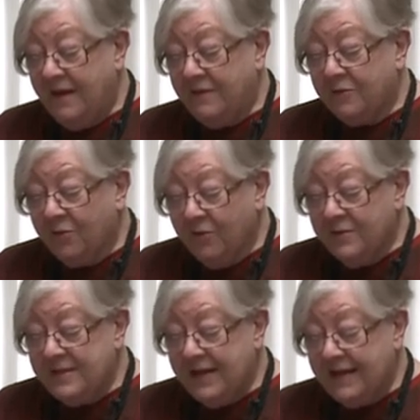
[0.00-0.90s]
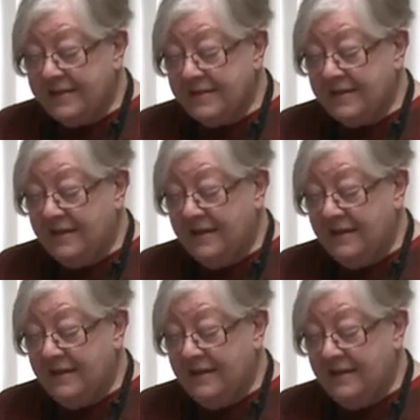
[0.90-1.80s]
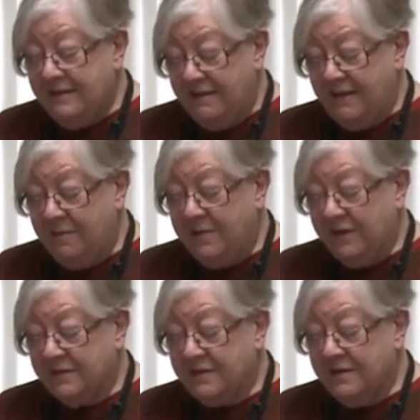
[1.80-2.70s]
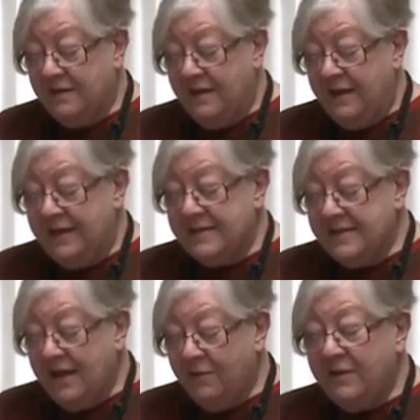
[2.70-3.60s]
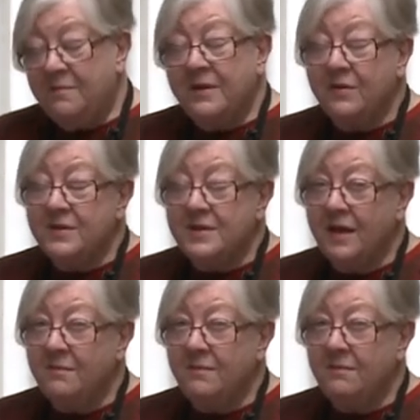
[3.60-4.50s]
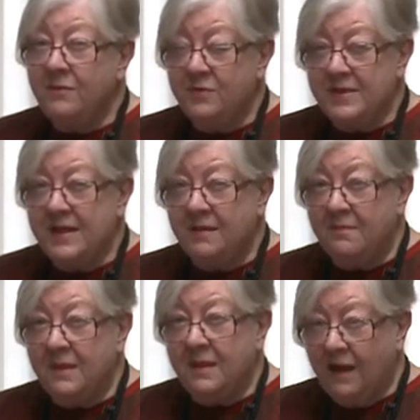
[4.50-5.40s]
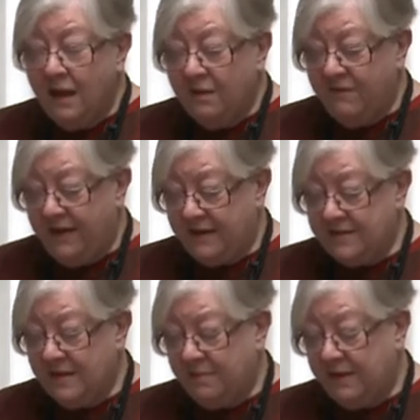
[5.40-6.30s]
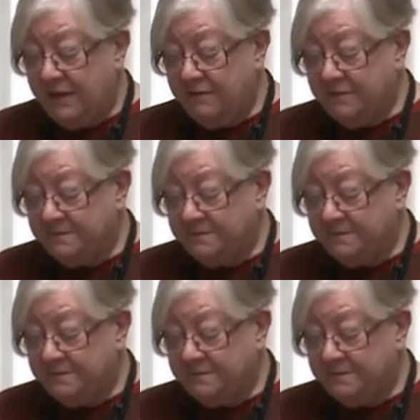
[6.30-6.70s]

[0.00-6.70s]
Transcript: The crow's nest that they built is now in the Maritime Museum in Halifax, I believe.